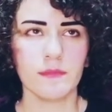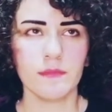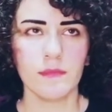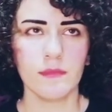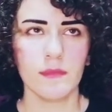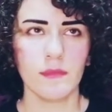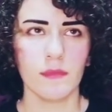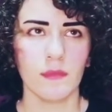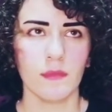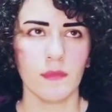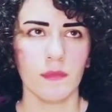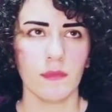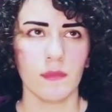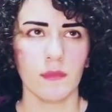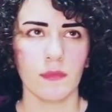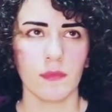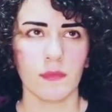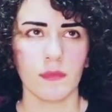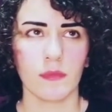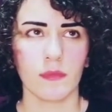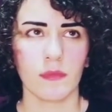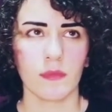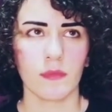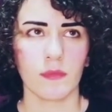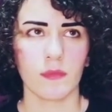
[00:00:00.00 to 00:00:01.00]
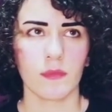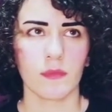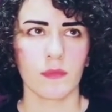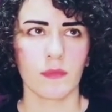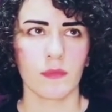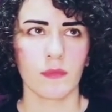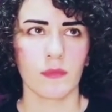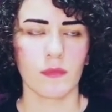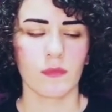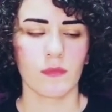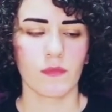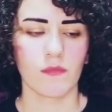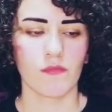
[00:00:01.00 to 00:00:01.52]

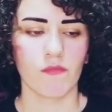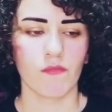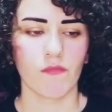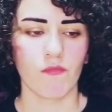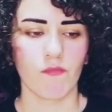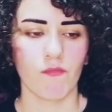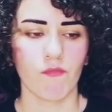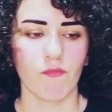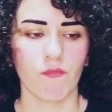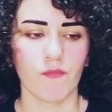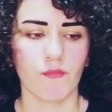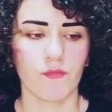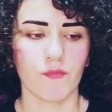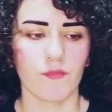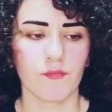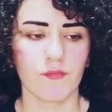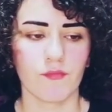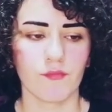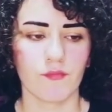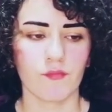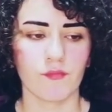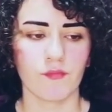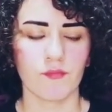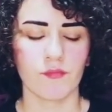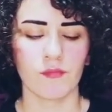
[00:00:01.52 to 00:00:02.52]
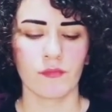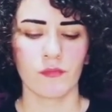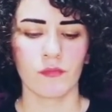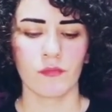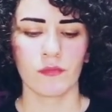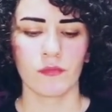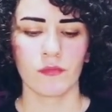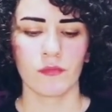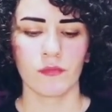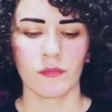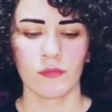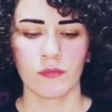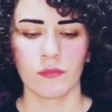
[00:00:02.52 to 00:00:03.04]

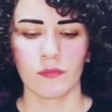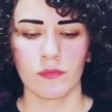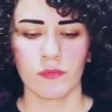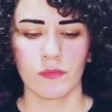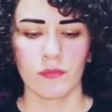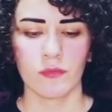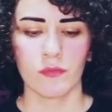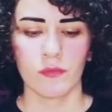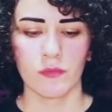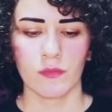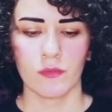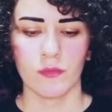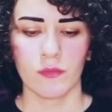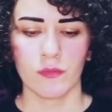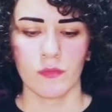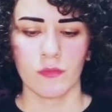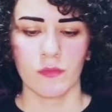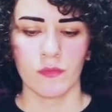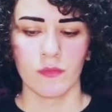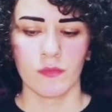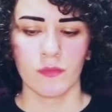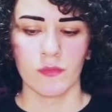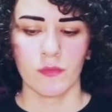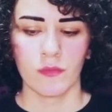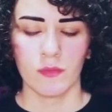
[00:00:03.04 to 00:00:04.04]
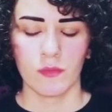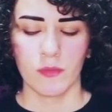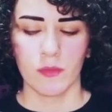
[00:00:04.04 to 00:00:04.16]
(silence)